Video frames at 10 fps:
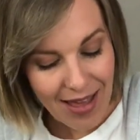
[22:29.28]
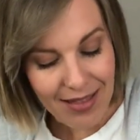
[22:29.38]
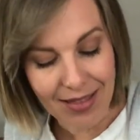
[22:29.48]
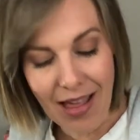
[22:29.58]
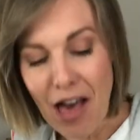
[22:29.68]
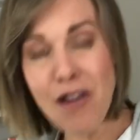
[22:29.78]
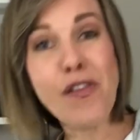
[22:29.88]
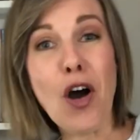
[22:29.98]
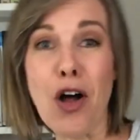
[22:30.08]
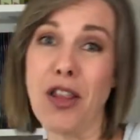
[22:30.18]

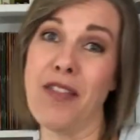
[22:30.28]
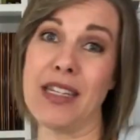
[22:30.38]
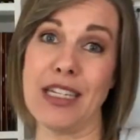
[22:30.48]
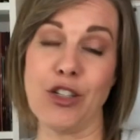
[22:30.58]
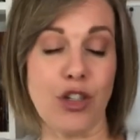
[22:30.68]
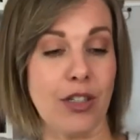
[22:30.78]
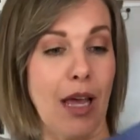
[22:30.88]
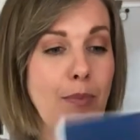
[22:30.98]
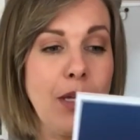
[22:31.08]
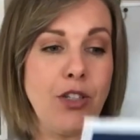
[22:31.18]
Love all of the teachers
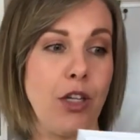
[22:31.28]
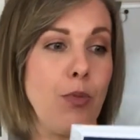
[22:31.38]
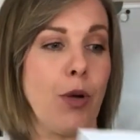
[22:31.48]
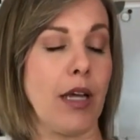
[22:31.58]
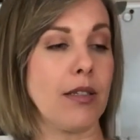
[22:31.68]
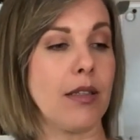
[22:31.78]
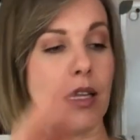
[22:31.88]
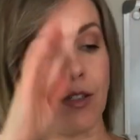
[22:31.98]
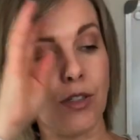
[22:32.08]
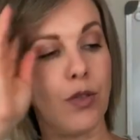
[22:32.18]
at BJU Press
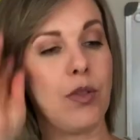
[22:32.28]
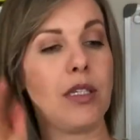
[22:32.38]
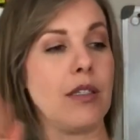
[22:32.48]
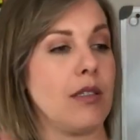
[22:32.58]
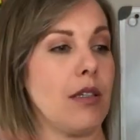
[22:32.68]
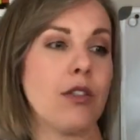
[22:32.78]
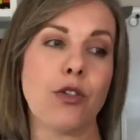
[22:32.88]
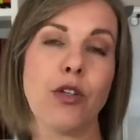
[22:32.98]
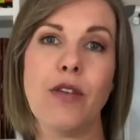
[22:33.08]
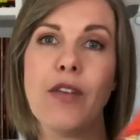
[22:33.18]
that do the distance
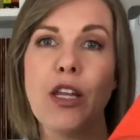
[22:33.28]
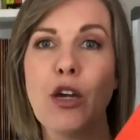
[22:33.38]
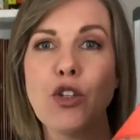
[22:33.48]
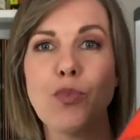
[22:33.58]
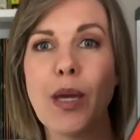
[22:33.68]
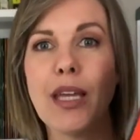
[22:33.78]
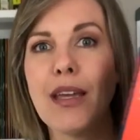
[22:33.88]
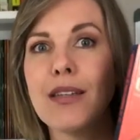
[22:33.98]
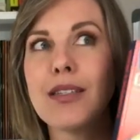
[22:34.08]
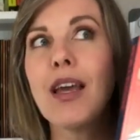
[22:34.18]
learning videos. My
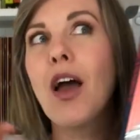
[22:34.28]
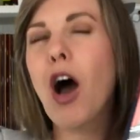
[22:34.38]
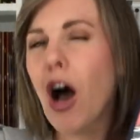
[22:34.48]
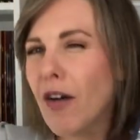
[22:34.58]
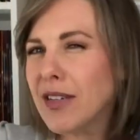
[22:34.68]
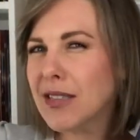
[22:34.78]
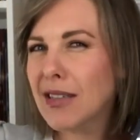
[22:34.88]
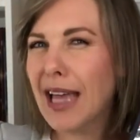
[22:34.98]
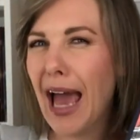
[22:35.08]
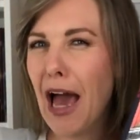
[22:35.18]
kids
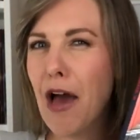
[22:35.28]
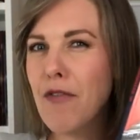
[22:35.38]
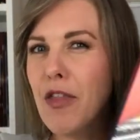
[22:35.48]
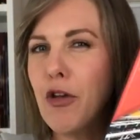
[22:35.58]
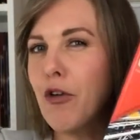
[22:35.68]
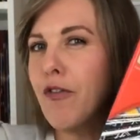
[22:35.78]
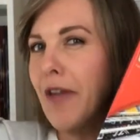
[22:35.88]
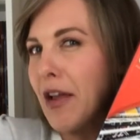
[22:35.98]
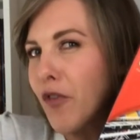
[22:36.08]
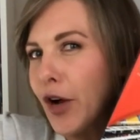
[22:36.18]
obviously have their
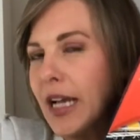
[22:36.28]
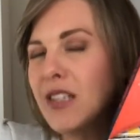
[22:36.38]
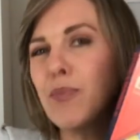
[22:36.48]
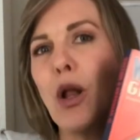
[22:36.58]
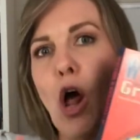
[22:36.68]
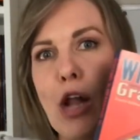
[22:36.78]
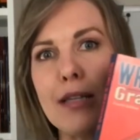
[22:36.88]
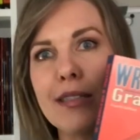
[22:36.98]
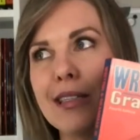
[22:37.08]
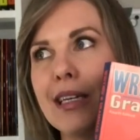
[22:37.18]
favorites, but
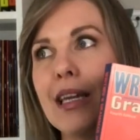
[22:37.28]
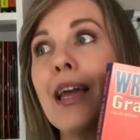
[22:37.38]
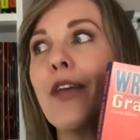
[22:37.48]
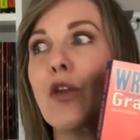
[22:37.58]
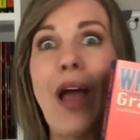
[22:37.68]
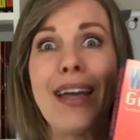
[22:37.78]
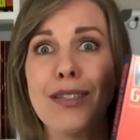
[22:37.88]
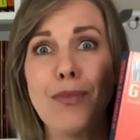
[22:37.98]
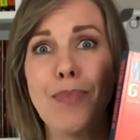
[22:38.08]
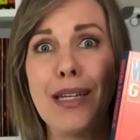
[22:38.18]
honestly, there
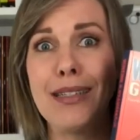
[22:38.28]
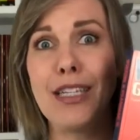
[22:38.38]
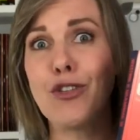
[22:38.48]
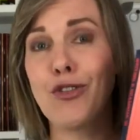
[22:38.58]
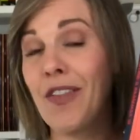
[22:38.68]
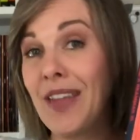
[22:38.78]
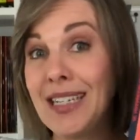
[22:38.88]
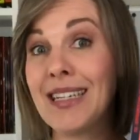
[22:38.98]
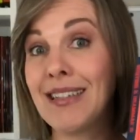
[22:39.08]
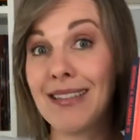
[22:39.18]
hasn't been a teacher that they
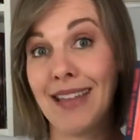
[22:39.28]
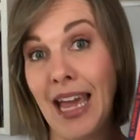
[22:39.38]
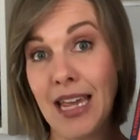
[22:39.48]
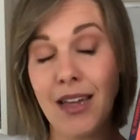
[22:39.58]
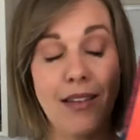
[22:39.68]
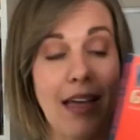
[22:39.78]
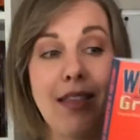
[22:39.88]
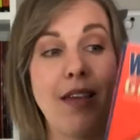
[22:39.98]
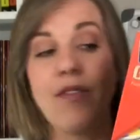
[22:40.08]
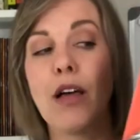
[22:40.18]
didn't like.
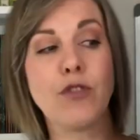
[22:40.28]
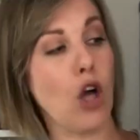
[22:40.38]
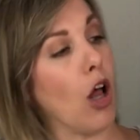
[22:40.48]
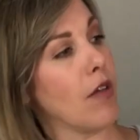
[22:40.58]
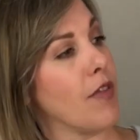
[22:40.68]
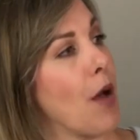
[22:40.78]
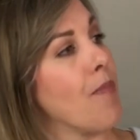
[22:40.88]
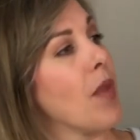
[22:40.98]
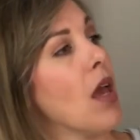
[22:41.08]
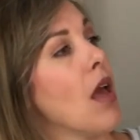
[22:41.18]
Like, they've loved all of
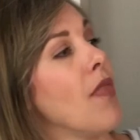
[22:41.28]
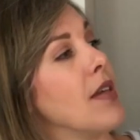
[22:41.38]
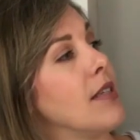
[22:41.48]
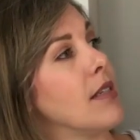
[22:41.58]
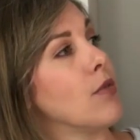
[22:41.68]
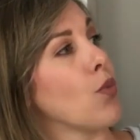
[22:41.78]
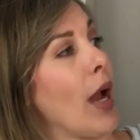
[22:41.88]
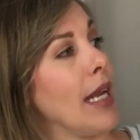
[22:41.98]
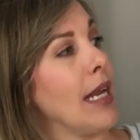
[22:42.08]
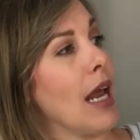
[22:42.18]
them. This is
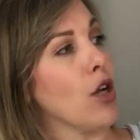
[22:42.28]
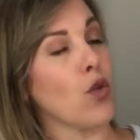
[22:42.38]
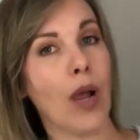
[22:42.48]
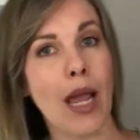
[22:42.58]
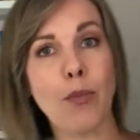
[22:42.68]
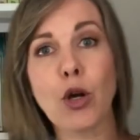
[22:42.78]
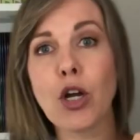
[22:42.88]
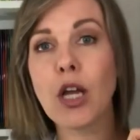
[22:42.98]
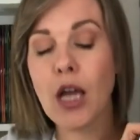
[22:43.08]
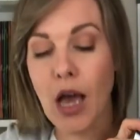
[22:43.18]
Writing and
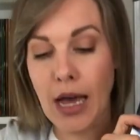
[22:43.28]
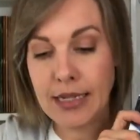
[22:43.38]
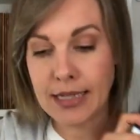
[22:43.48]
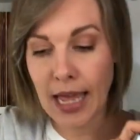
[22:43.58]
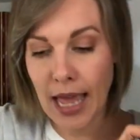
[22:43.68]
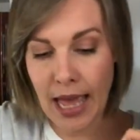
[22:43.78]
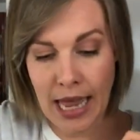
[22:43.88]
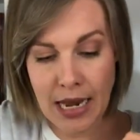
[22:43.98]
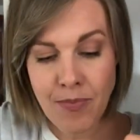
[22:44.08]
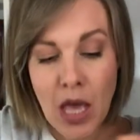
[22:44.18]
Grammar
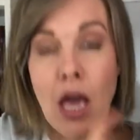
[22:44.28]
10.